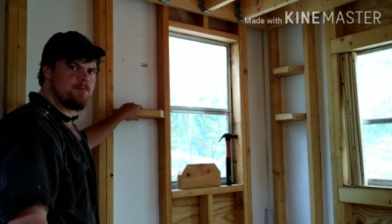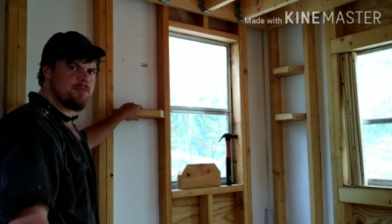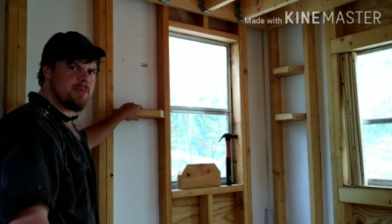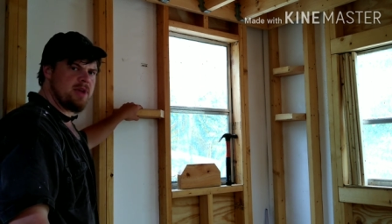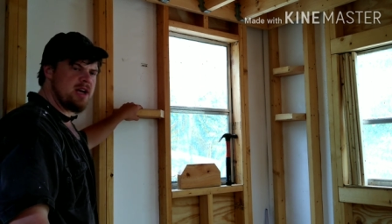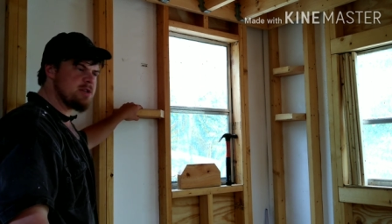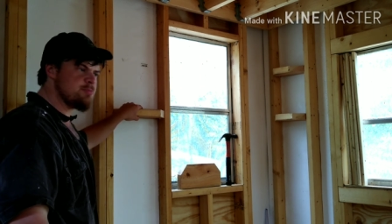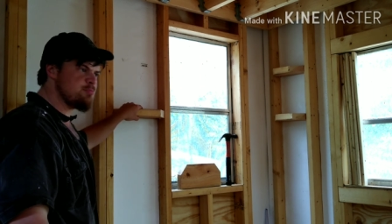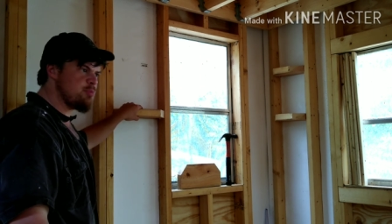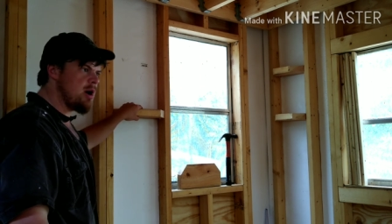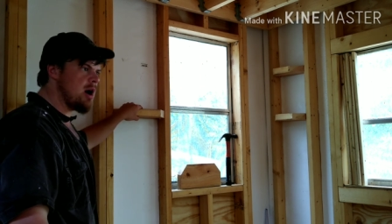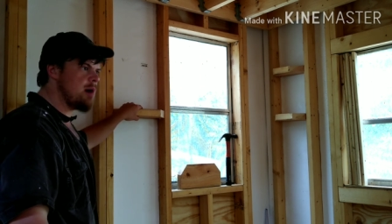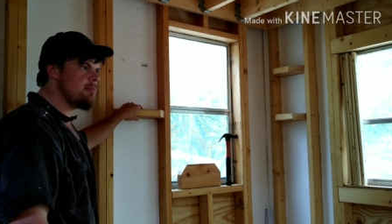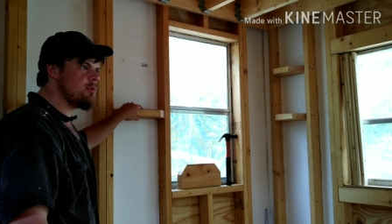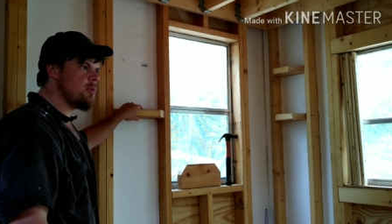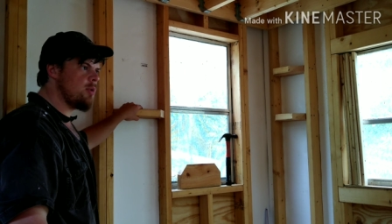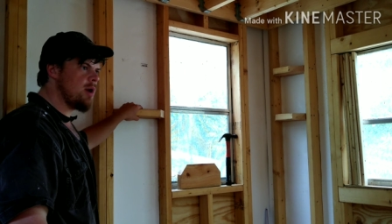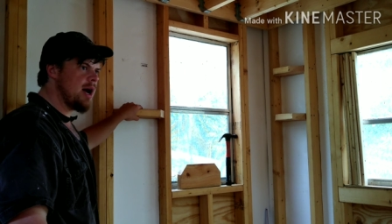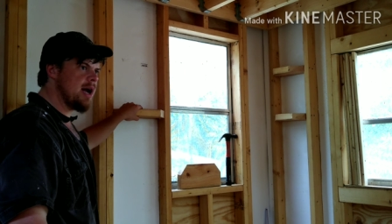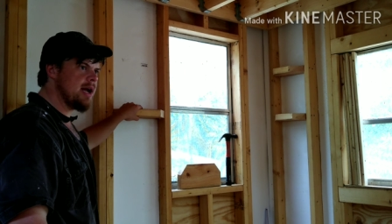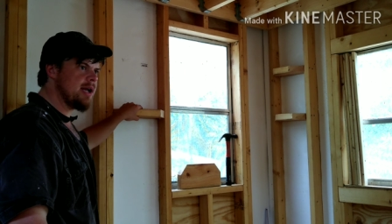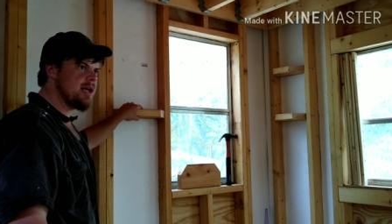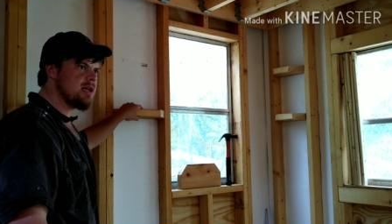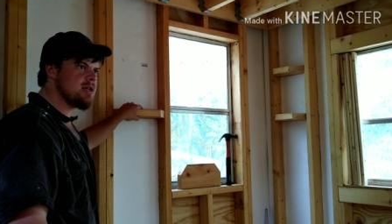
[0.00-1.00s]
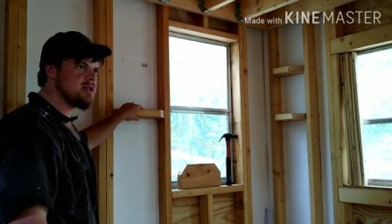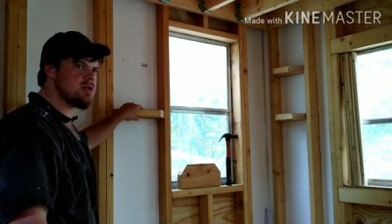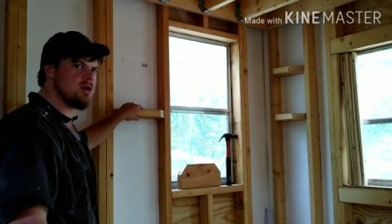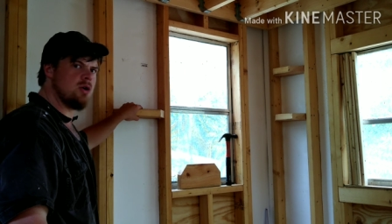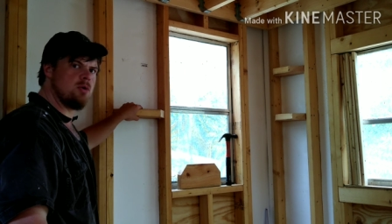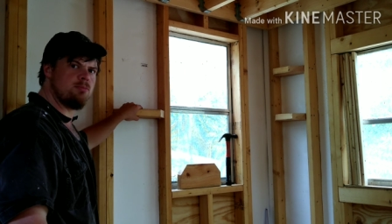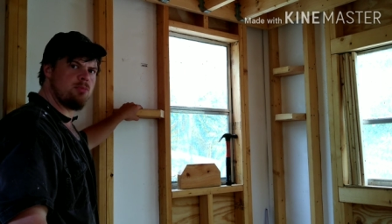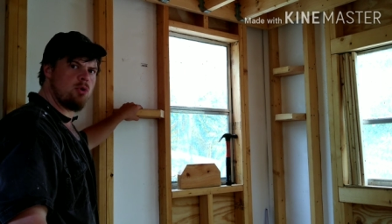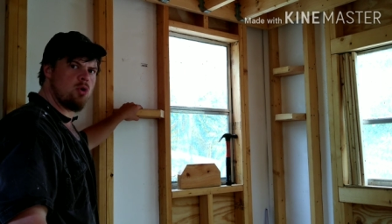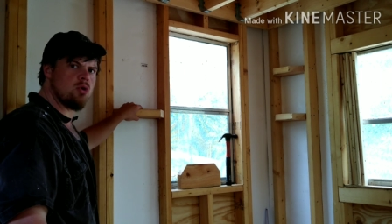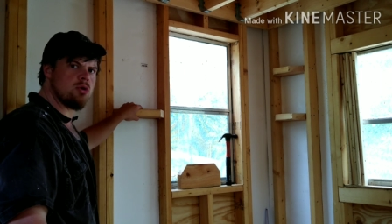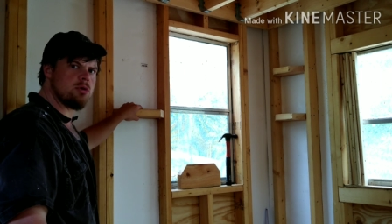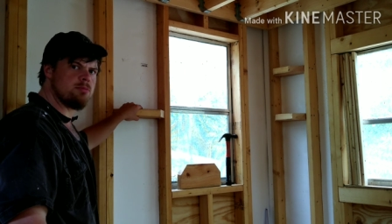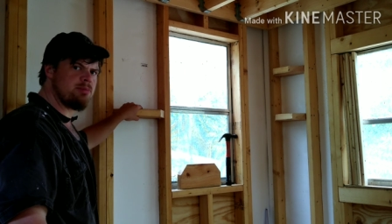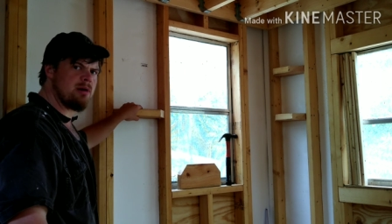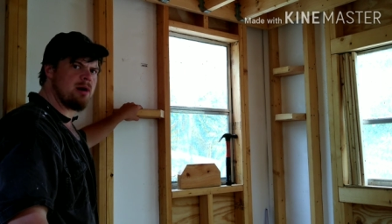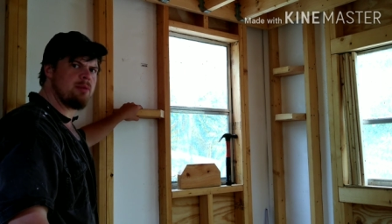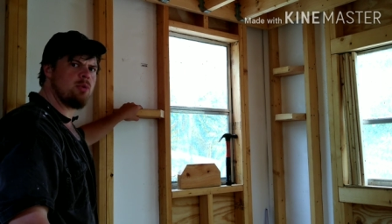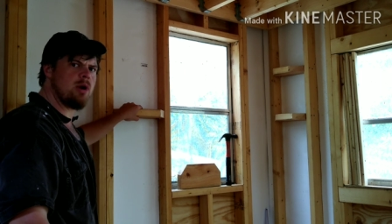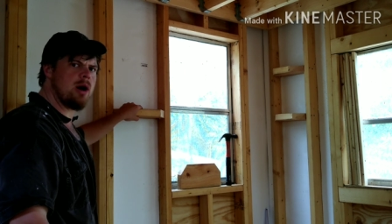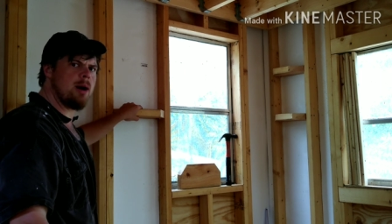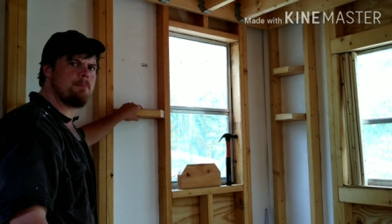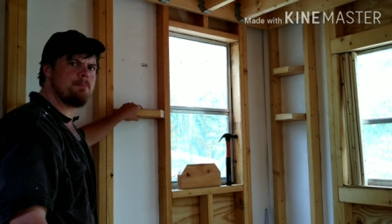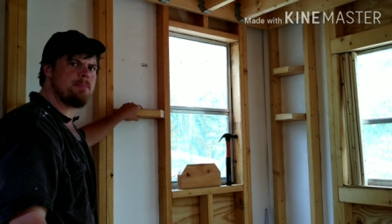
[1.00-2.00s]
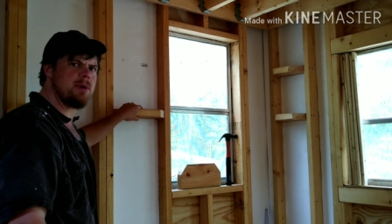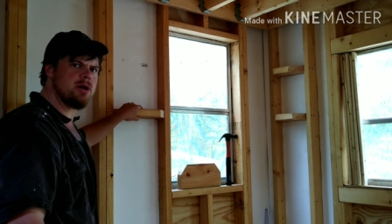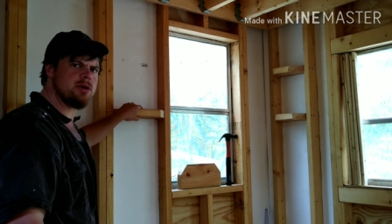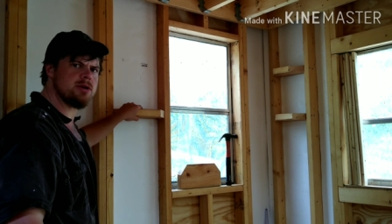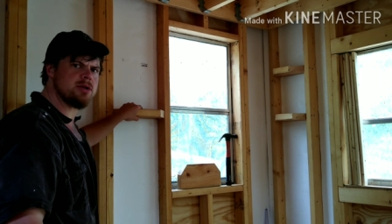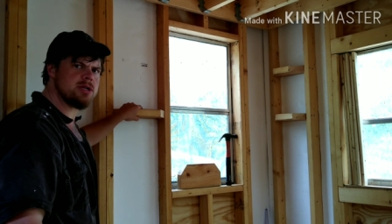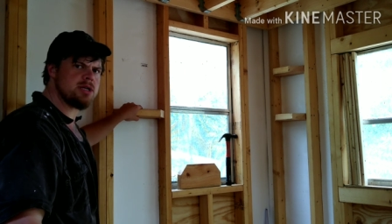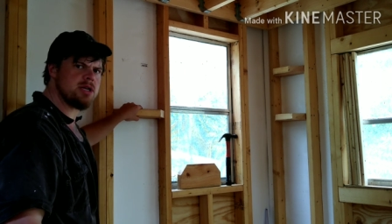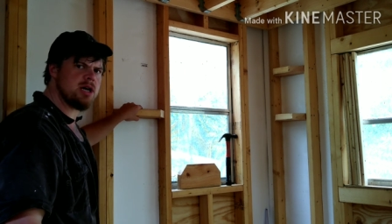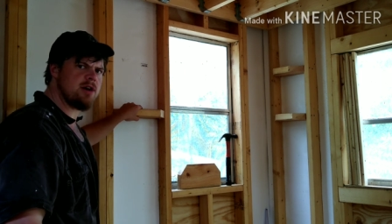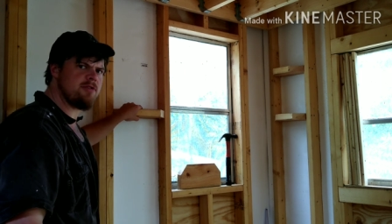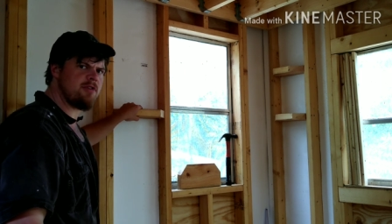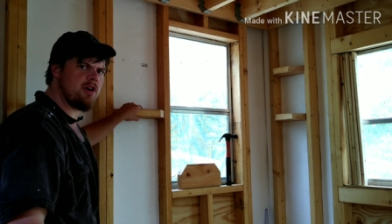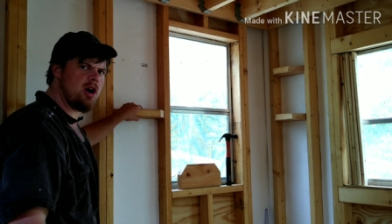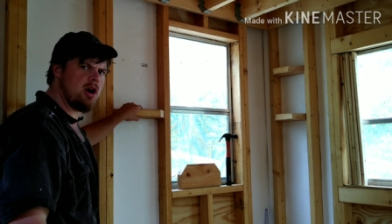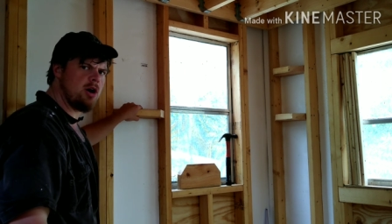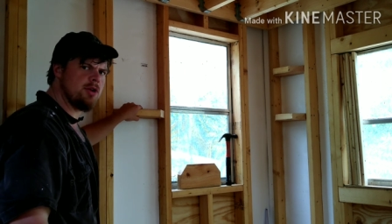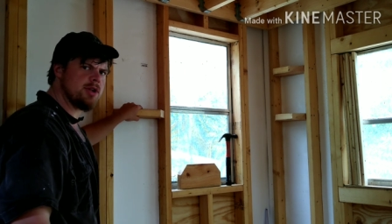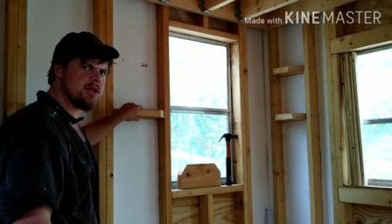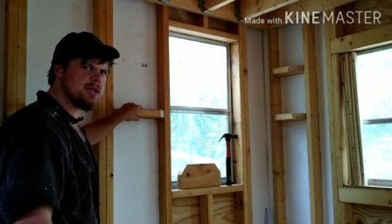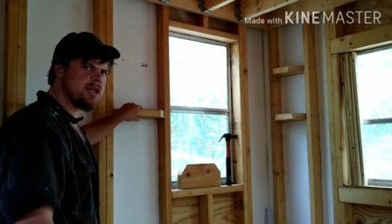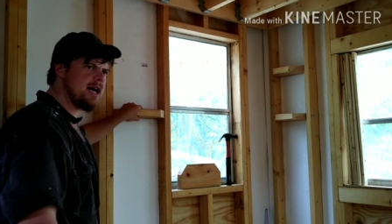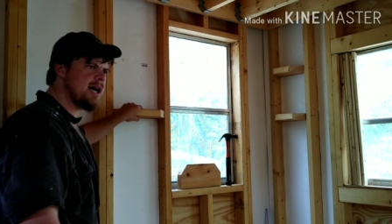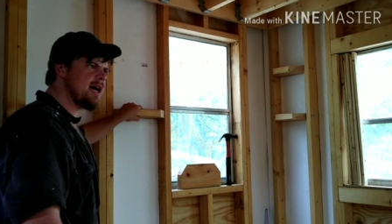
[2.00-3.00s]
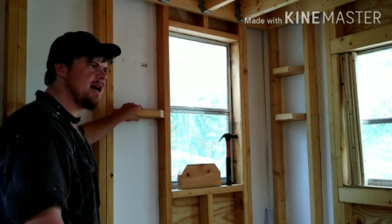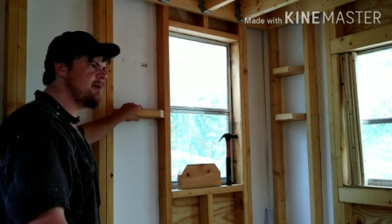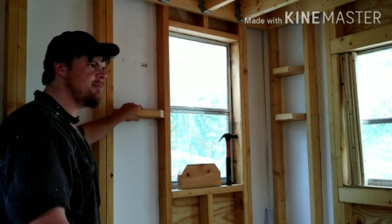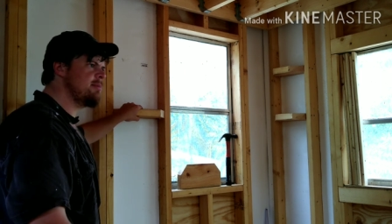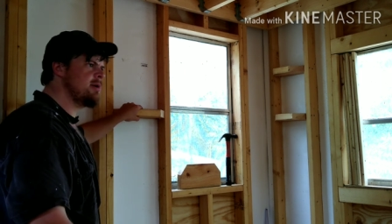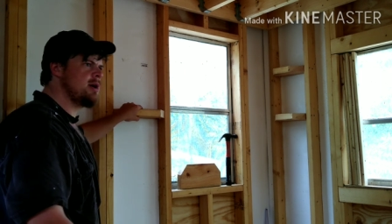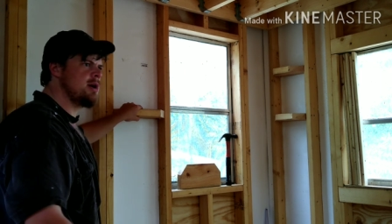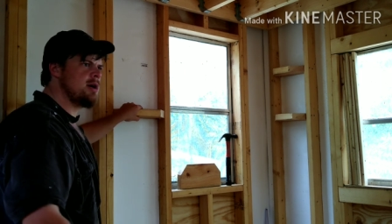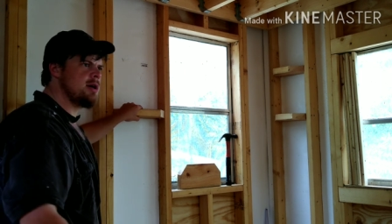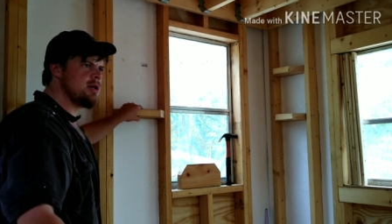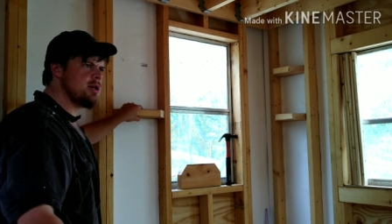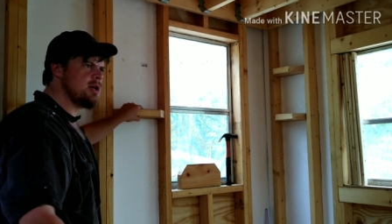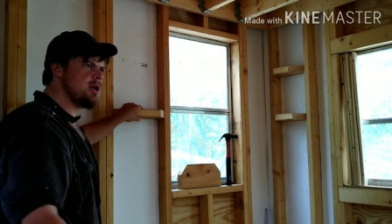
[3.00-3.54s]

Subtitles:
That's probably why I get so bored. Probably why I'm building stuff all the time.